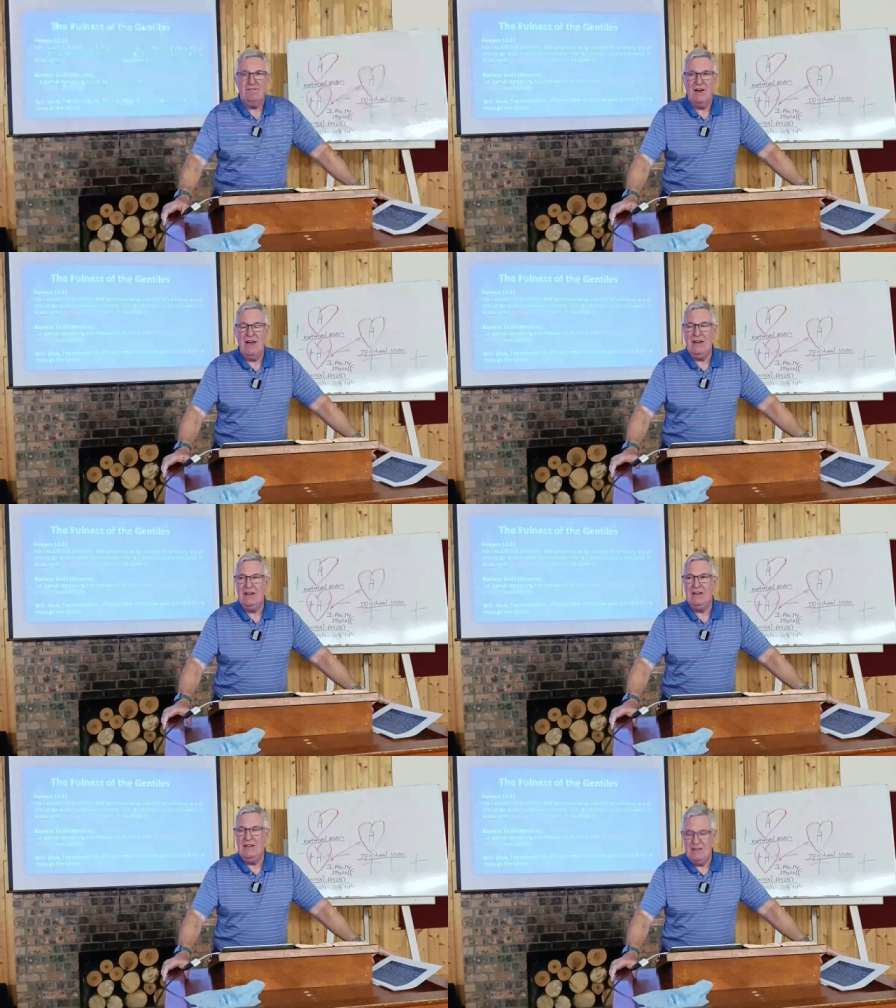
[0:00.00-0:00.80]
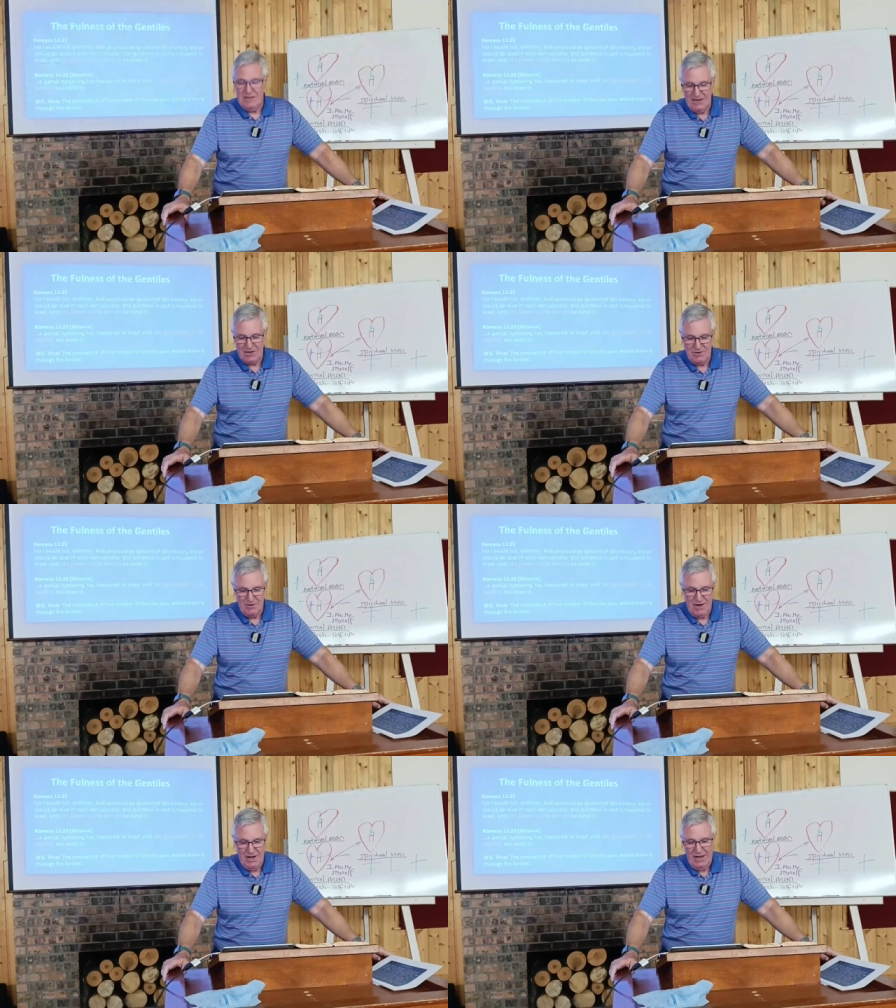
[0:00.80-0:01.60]
Vine, in his
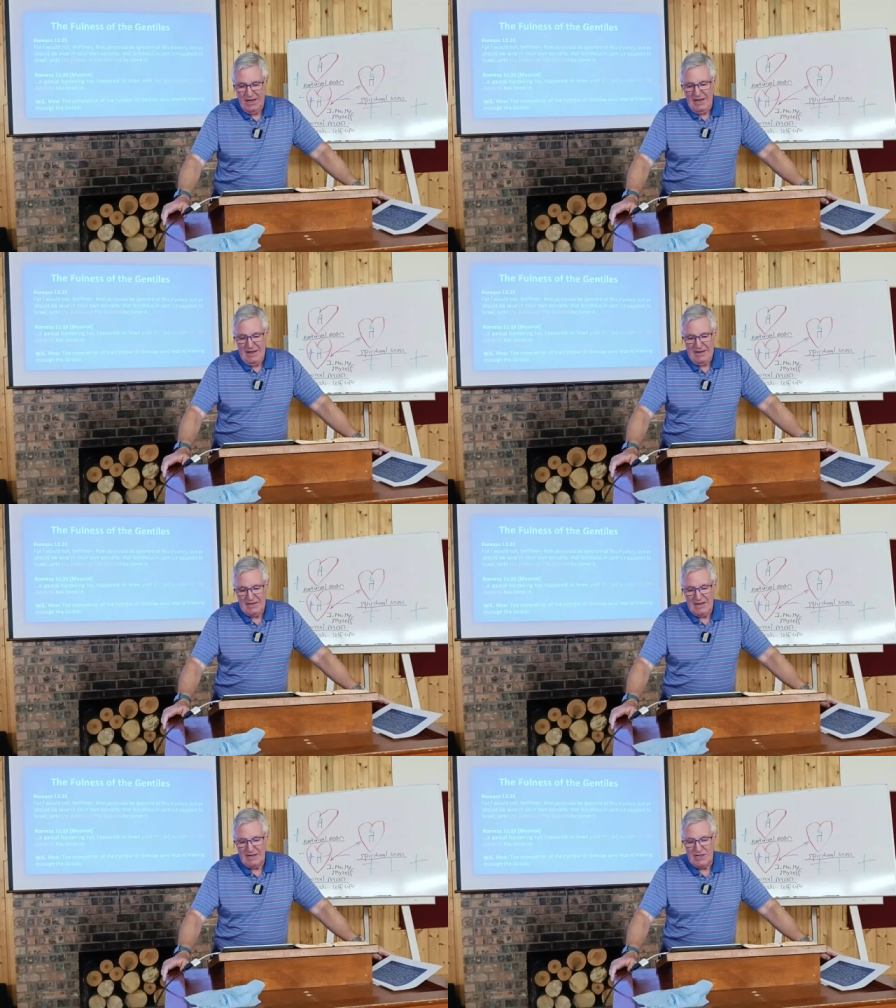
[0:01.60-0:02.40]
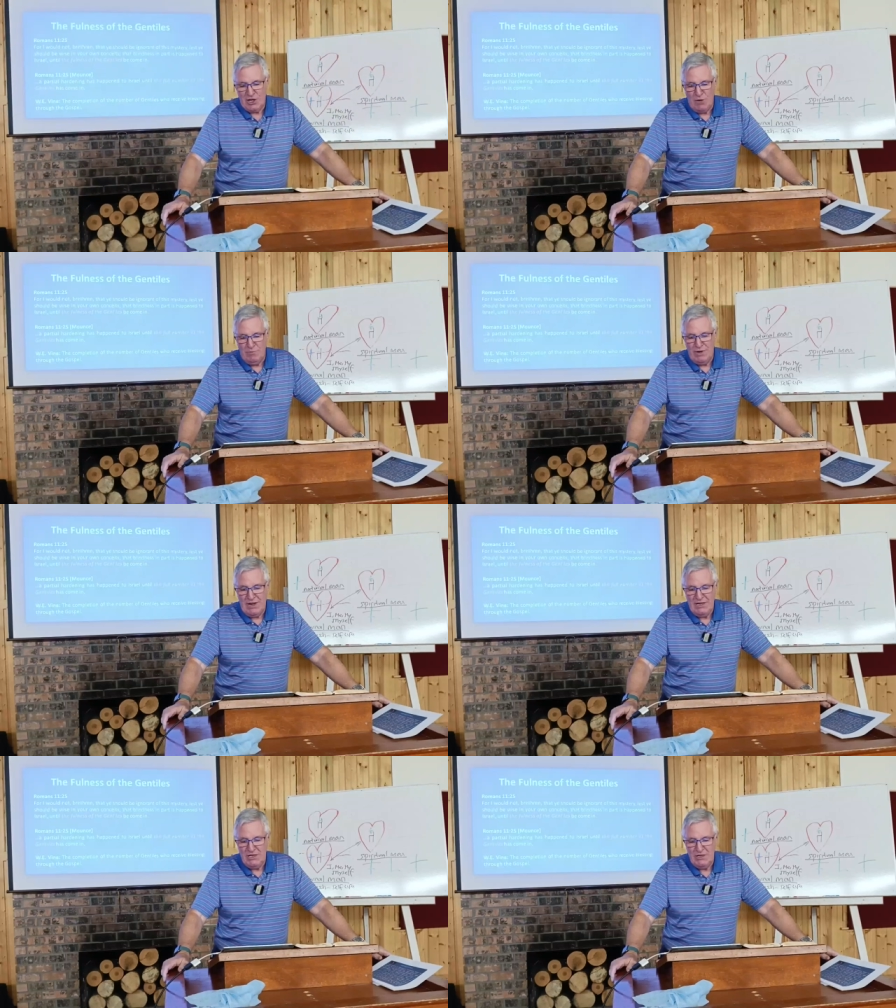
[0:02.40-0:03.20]
dictionary, he says the
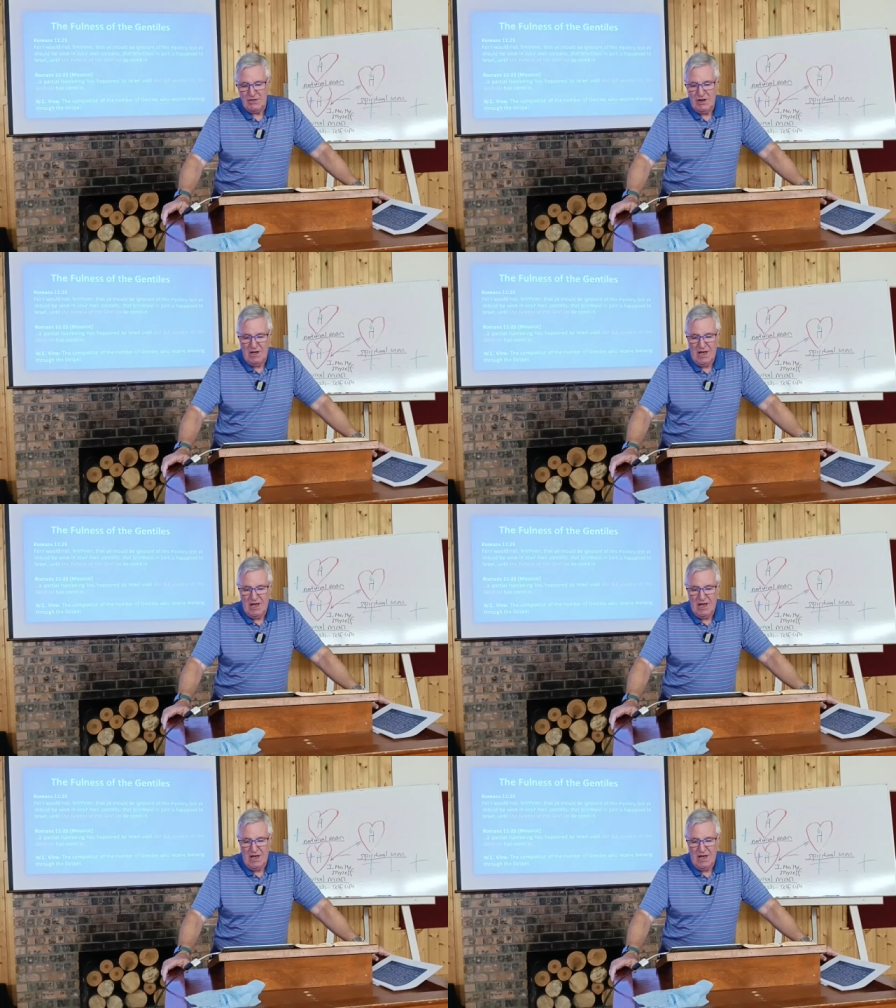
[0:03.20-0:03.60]
completion,